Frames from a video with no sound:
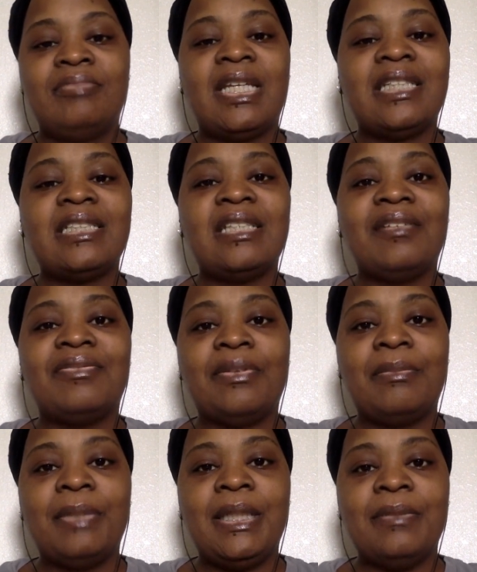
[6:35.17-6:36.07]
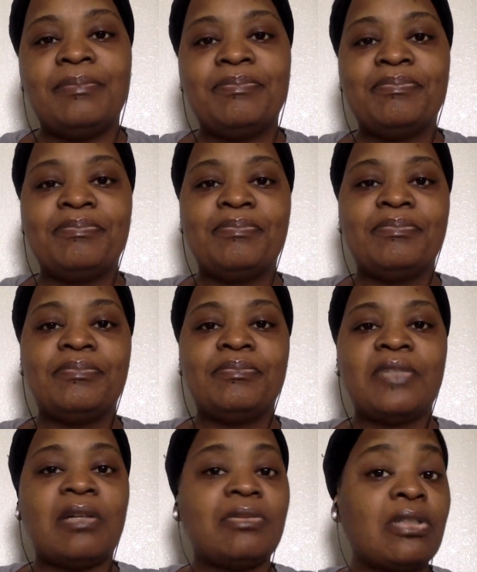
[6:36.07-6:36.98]
except for me.
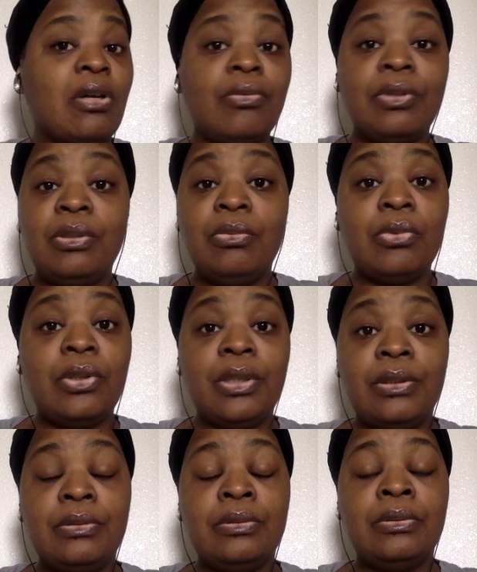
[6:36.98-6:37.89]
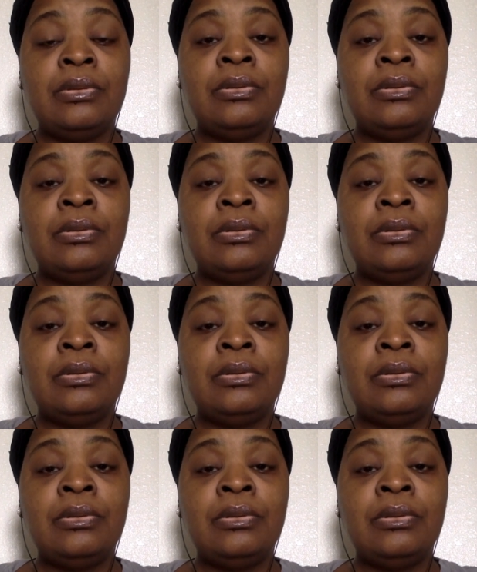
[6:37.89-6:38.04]
I was the only one,